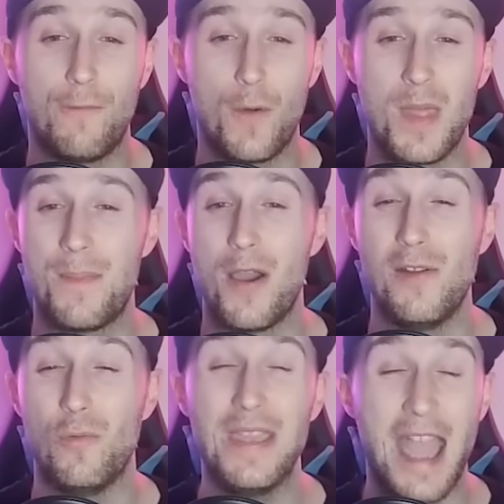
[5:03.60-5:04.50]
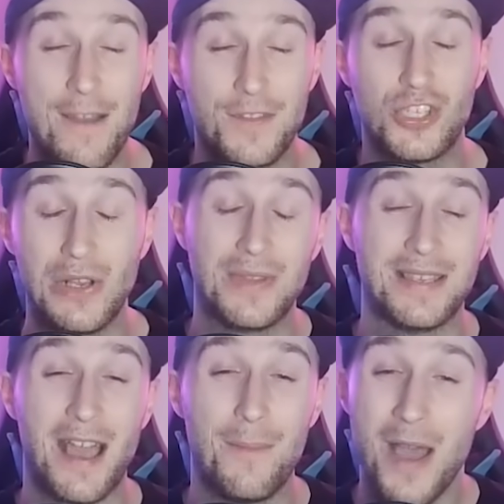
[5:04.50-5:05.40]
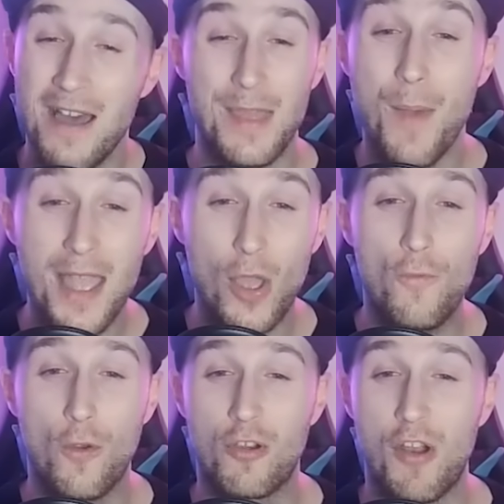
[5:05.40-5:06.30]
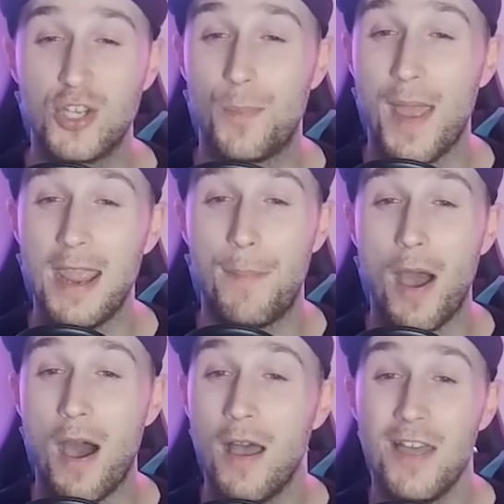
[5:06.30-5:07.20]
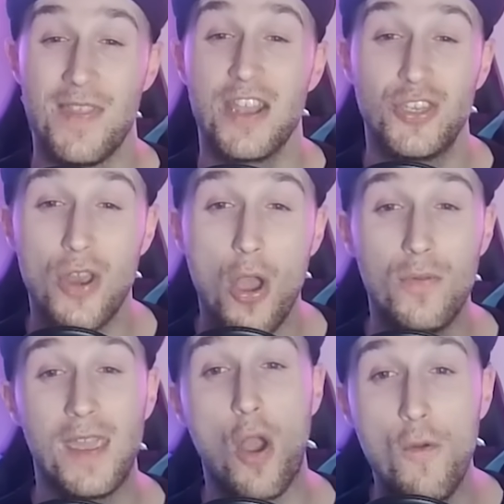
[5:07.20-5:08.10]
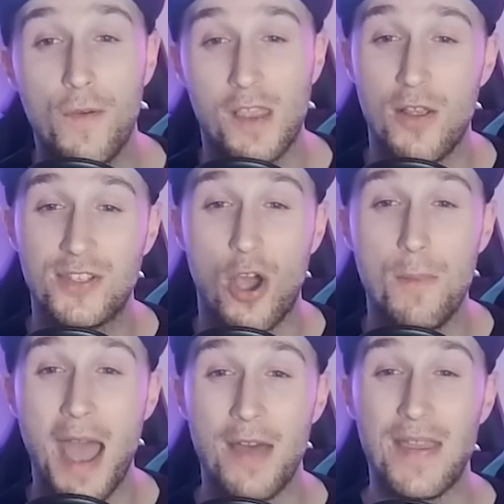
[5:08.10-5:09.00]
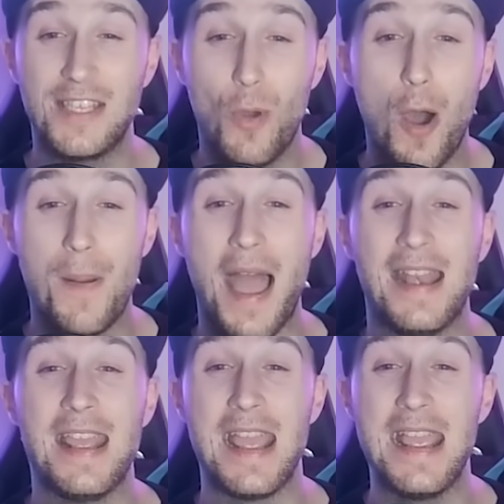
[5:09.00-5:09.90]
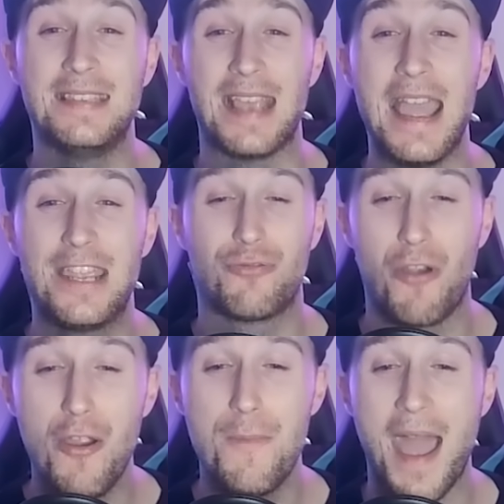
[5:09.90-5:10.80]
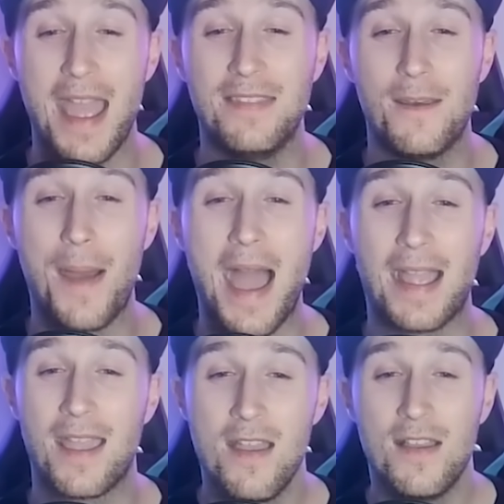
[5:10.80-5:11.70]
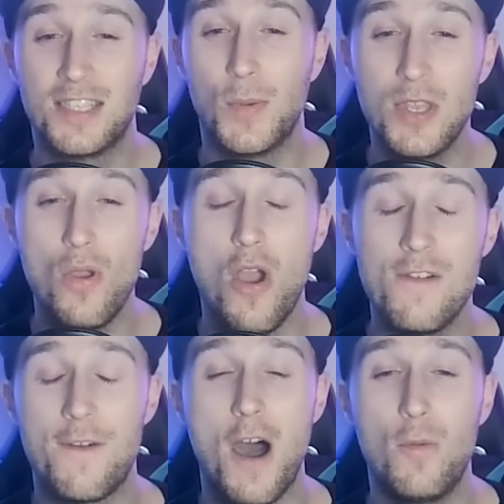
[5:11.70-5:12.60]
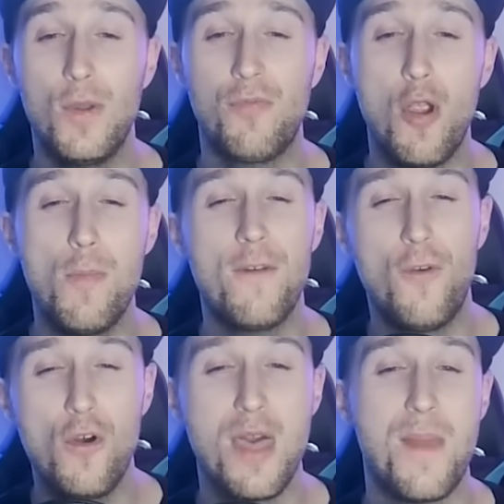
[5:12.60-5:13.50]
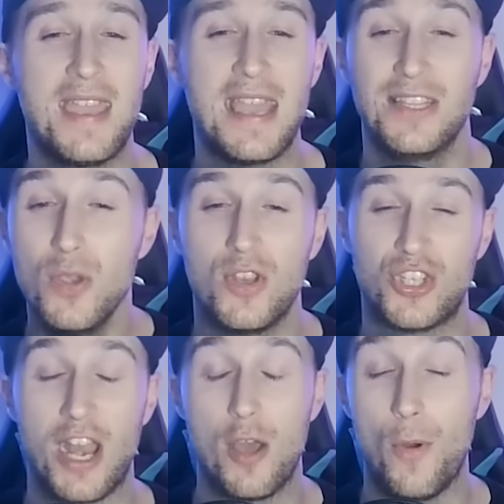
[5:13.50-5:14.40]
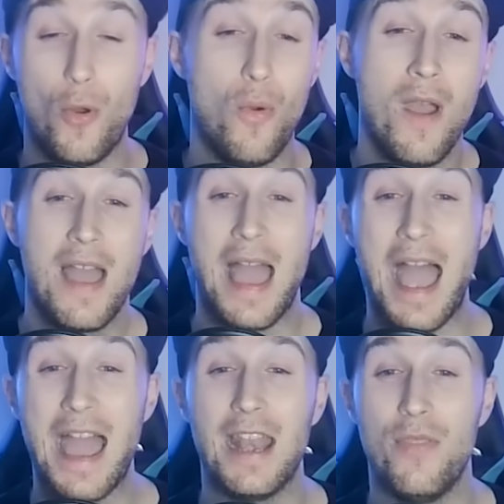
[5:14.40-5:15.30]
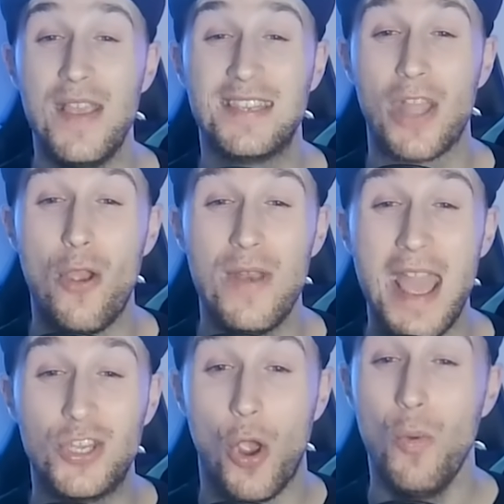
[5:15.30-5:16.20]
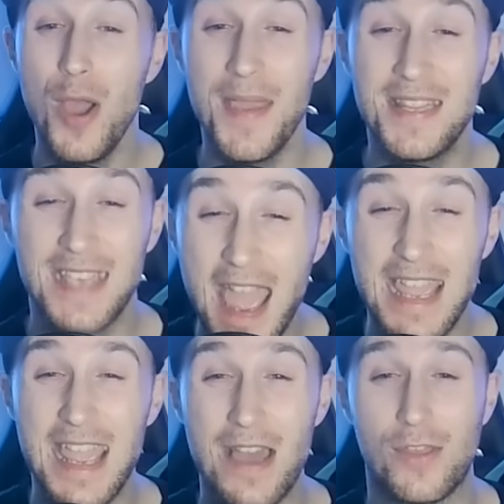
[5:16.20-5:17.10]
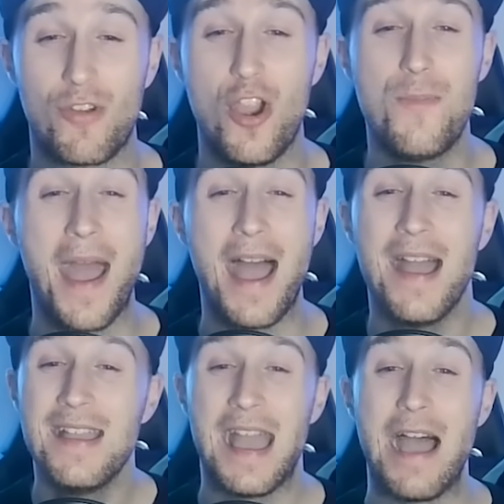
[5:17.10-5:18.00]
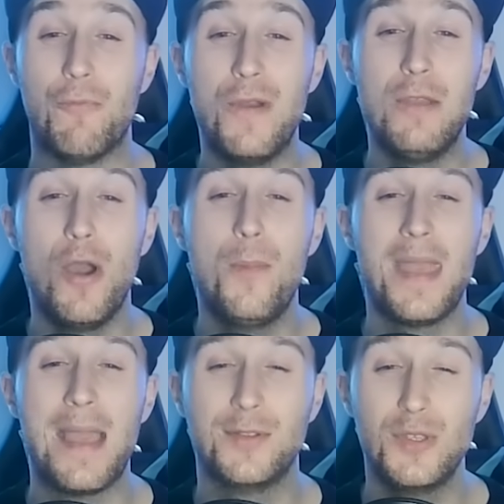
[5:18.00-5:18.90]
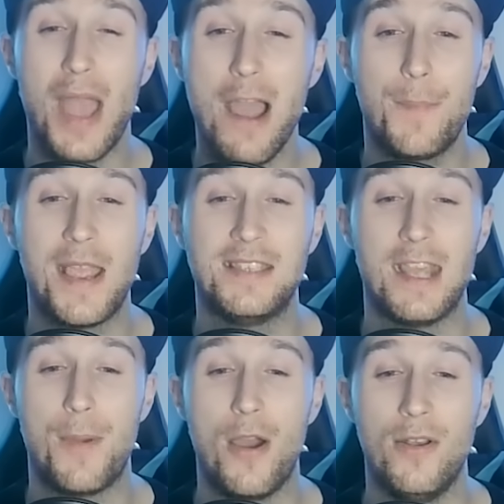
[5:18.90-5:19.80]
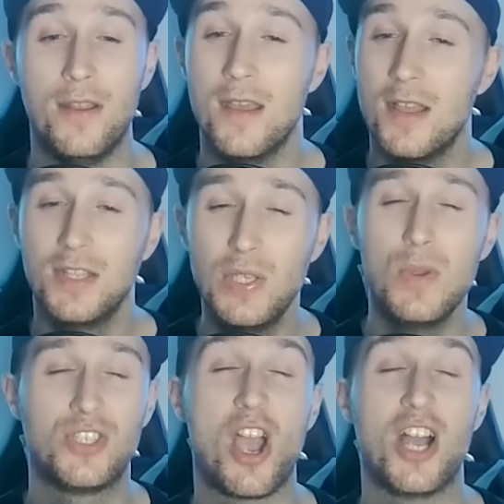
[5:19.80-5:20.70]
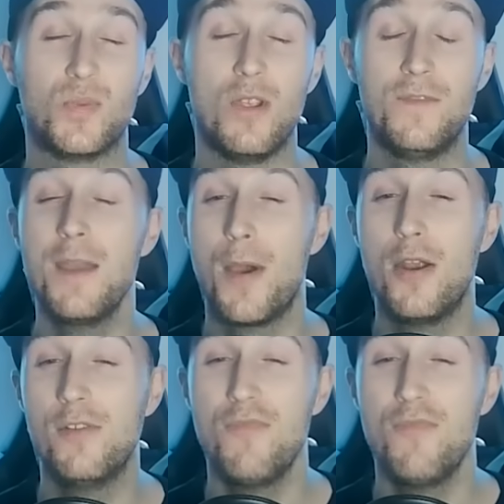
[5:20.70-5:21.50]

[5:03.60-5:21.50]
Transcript: from the opponent, we have to shield this up. They might go for a Crunch Bait, but they actually know they go for the Close Combat. They swap, and it is a Crobat in the back. So we do overfarm, we throw before they make it to a Shadow Ball, and this Stone Edge will be taking out the Crobat, and we will be able to outpace the opponent to a charge move, the opponent